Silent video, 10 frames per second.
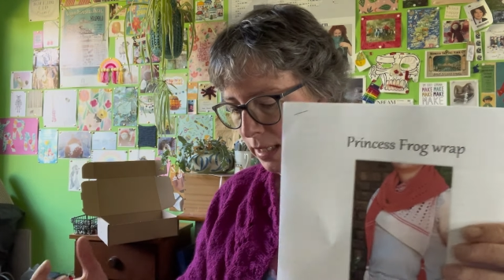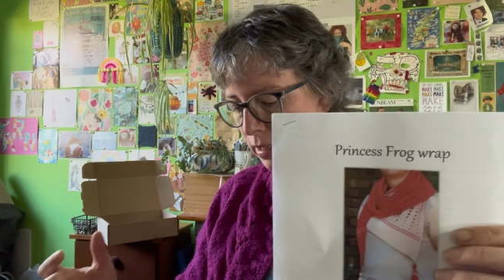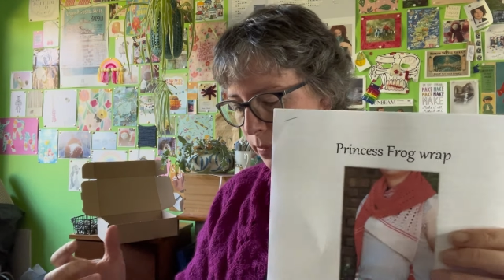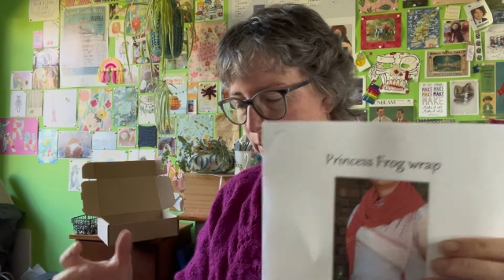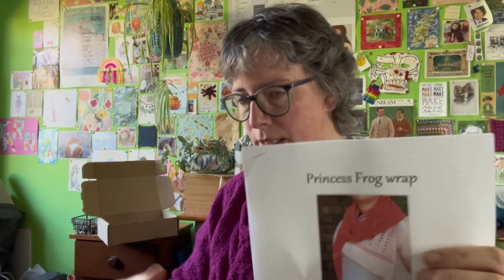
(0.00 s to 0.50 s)

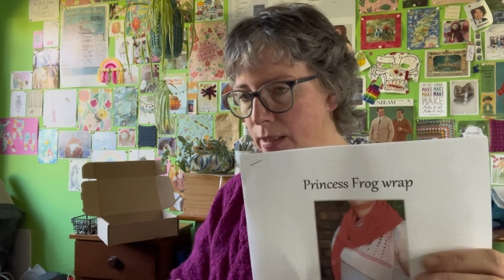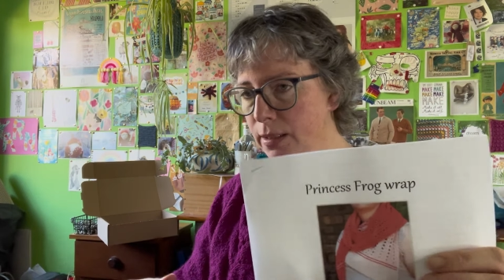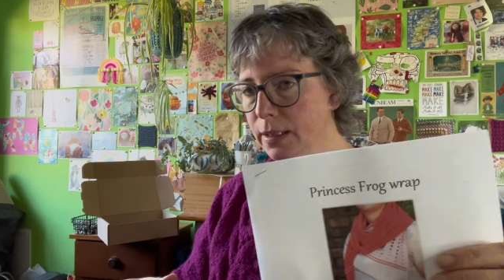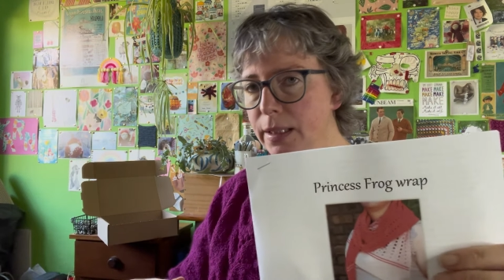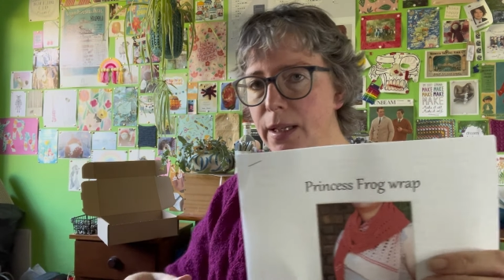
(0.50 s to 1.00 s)
in the
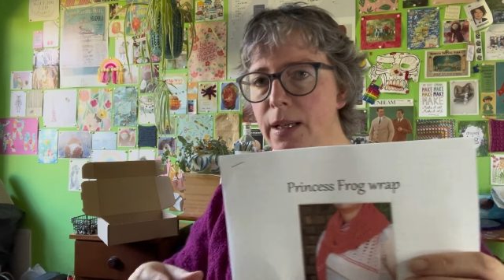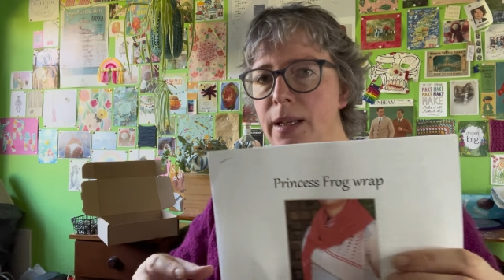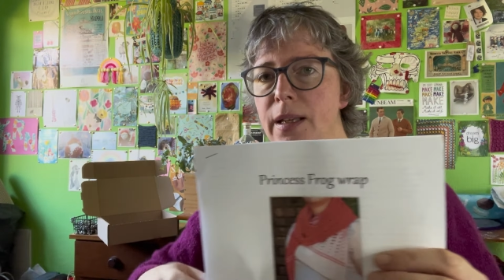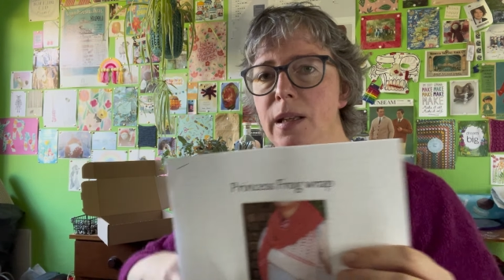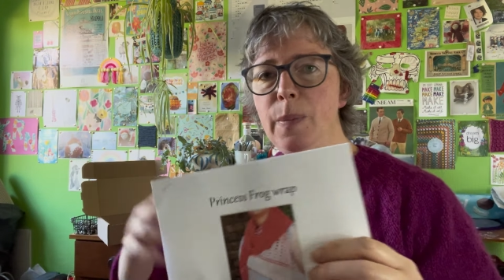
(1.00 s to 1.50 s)
middle,
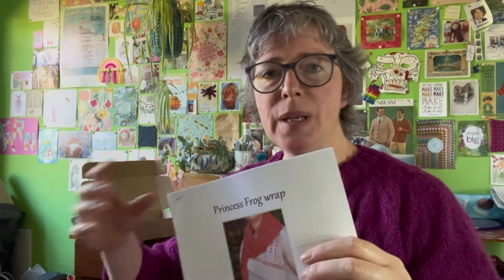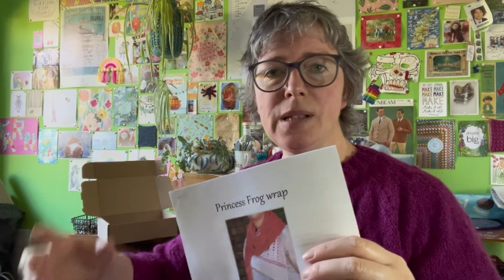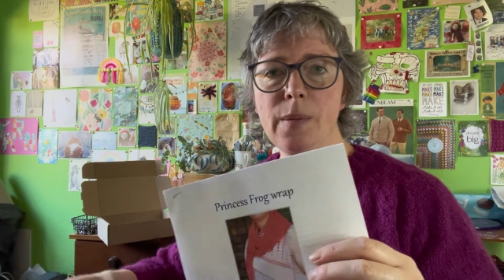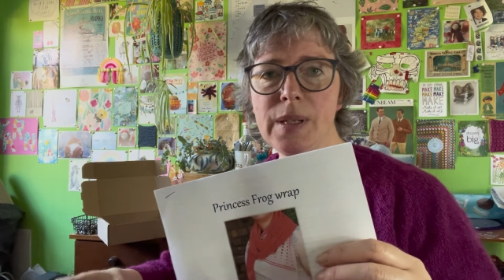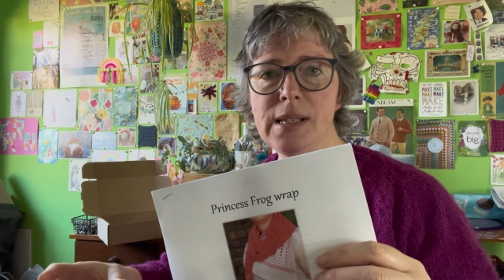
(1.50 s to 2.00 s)
keeping
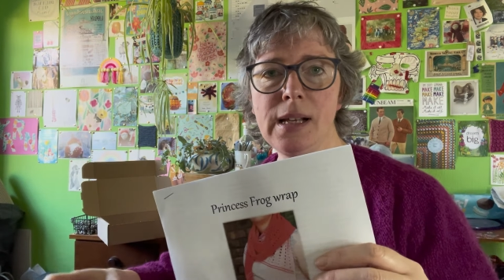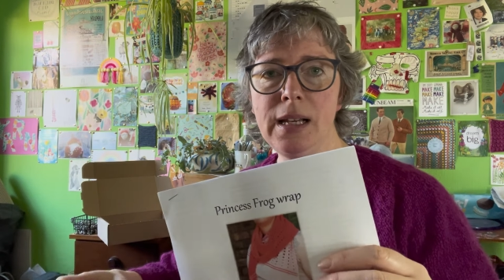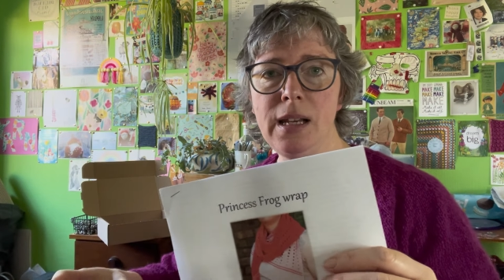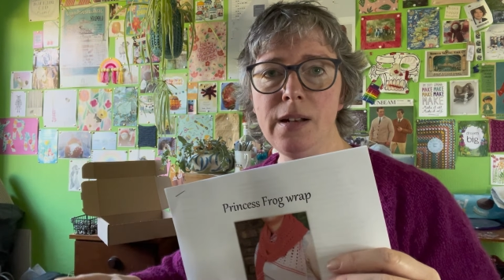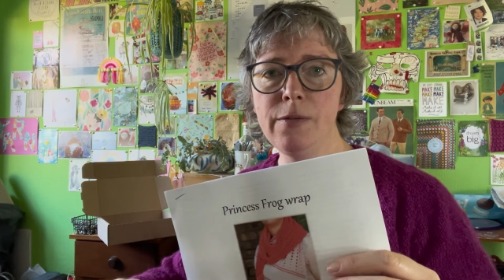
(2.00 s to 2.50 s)
some
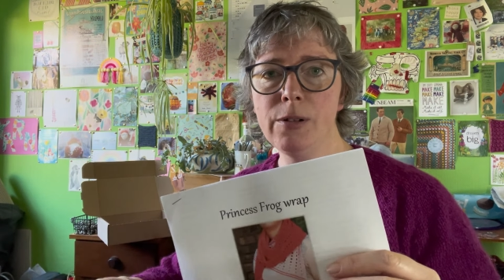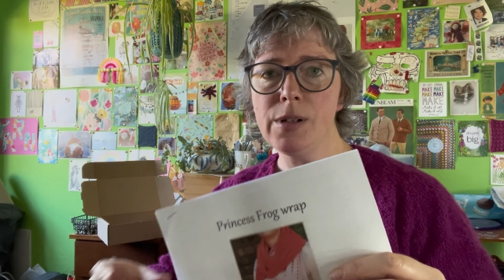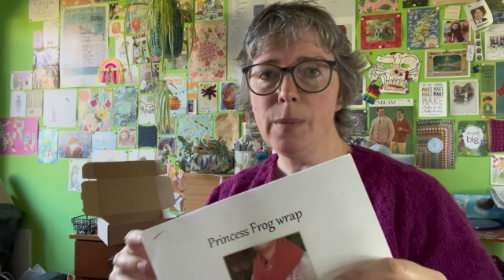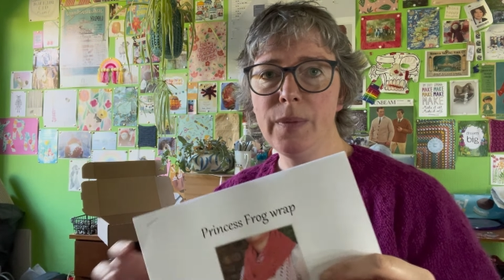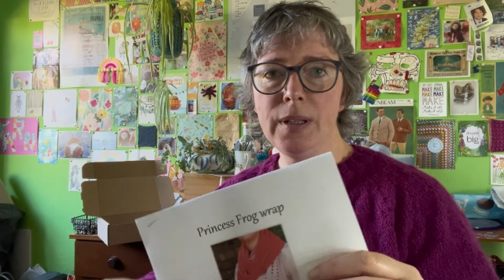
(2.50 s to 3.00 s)
aside for
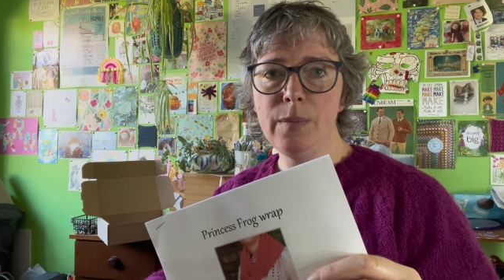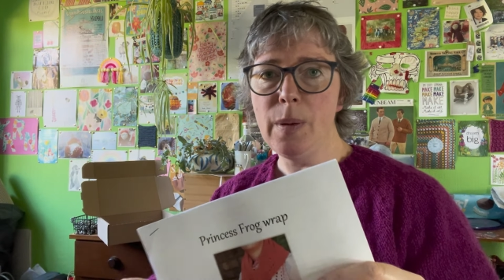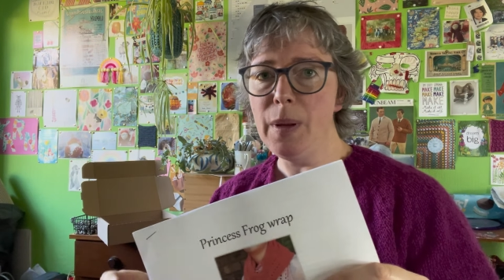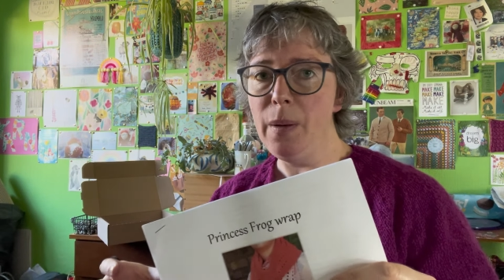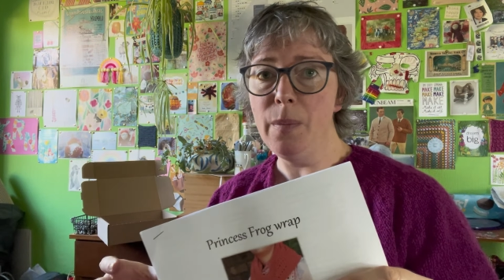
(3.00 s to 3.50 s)
something,
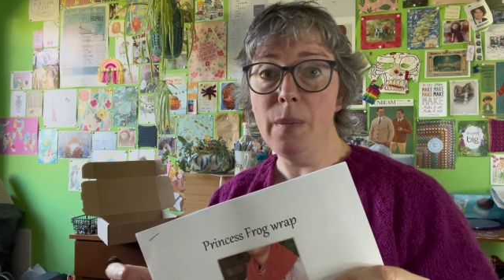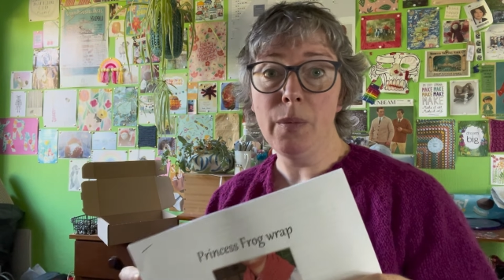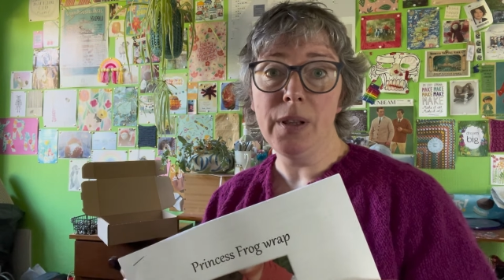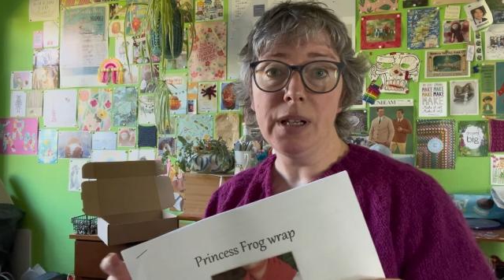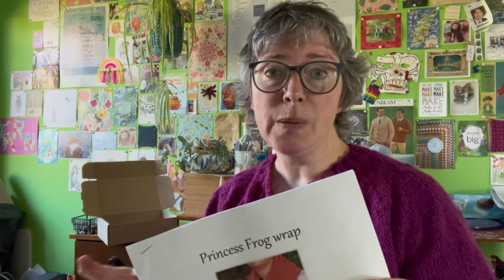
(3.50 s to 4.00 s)
maybe
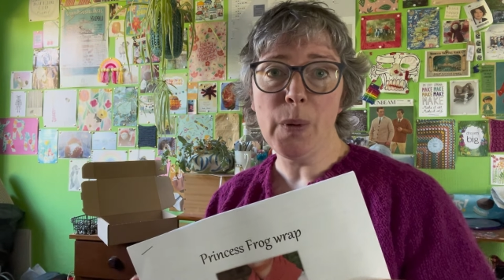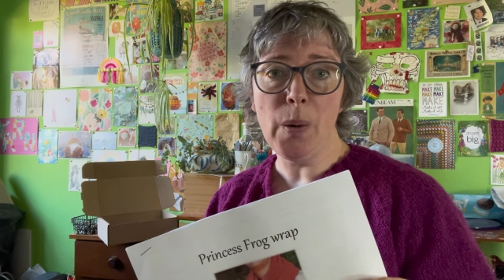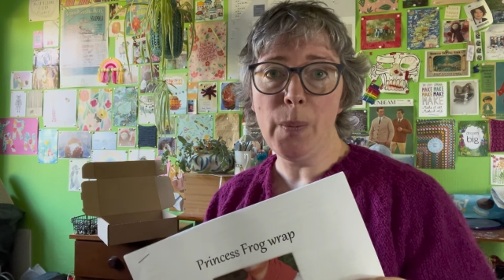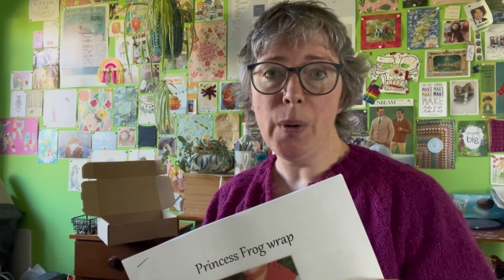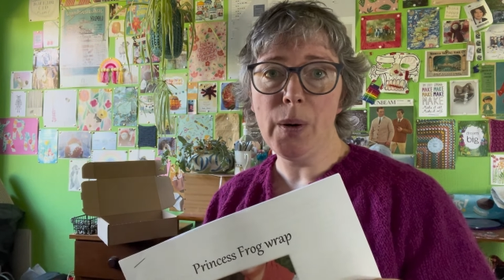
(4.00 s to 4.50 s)
whether that's
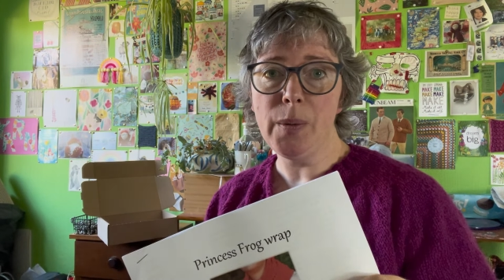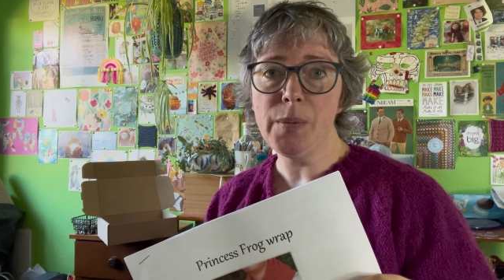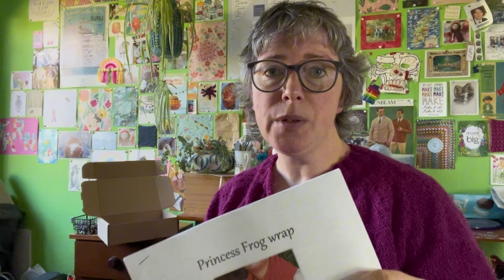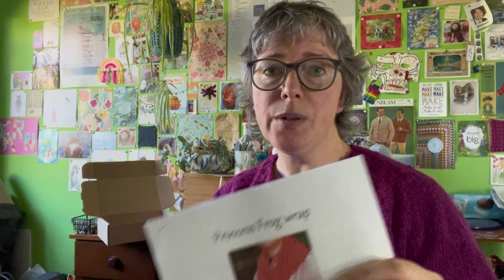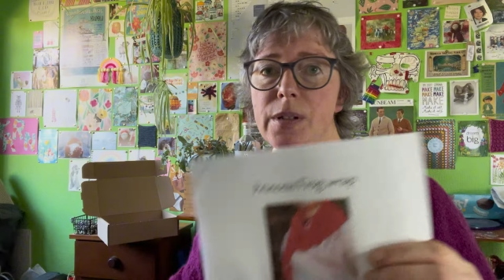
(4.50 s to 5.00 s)

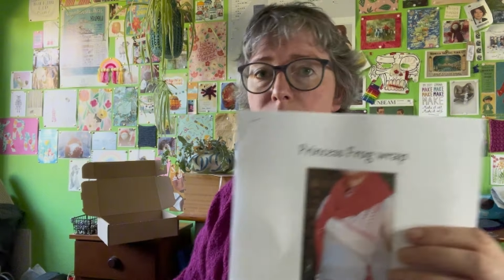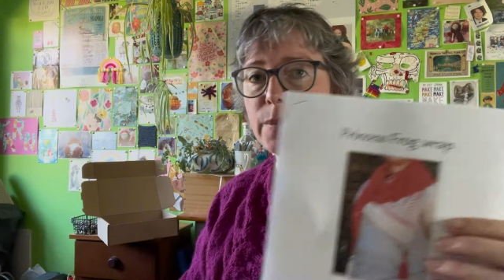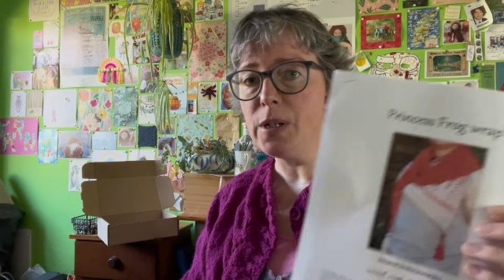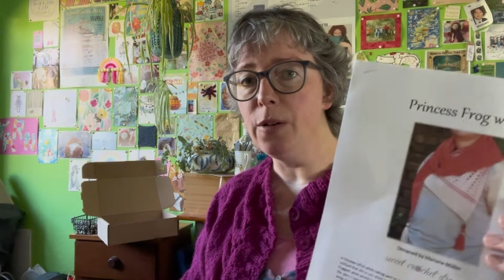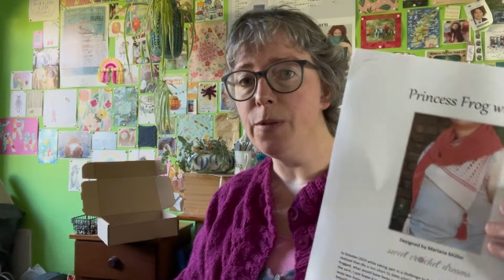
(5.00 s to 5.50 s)
pom-poms or some
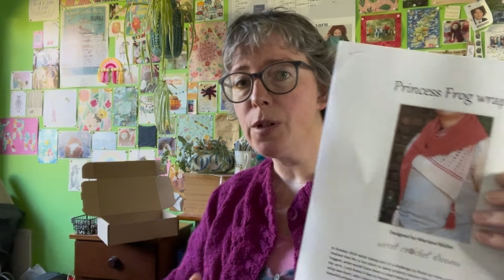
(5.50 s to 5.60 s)
surface